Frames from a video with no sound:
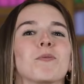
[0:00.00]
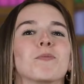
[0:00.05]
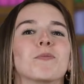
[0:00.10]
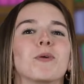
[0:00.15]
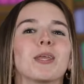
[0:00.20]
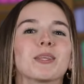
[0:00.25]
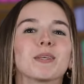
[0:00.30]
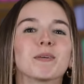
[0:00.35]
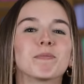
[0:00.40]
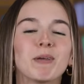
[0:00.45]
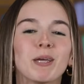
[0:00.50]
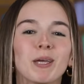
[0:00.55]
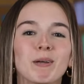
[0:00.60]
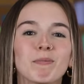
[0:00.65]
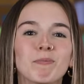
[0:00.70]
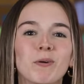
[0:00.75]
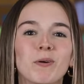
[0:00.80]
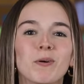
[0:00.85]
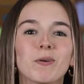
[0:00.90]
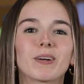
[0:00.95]
When the
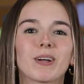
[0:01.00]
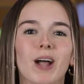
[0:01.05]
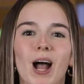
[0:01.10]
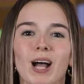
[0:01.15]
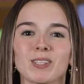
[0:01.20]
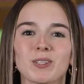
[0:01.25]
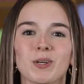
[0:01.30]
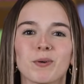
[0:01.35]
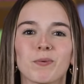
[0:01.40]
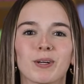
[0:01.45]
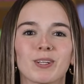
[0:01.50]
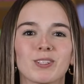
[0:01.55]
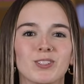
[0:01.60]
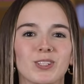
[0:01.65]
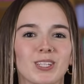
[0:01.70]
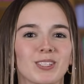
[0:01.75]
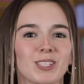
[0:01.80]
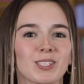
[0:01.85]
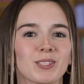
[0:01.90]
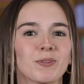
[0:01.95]
people got to where
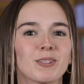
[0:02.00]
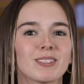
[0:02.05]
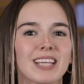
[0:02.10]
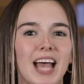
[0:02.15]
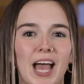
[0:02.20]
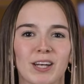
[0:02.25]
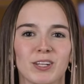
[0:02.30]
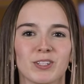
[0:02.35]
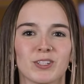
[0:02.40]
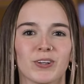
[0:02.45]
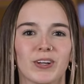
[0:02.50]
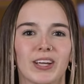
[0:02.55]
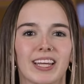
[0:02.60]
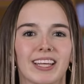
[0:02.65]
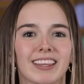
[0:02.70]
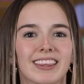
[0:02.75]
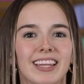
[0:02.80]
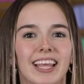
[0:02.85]
Jesus was entering,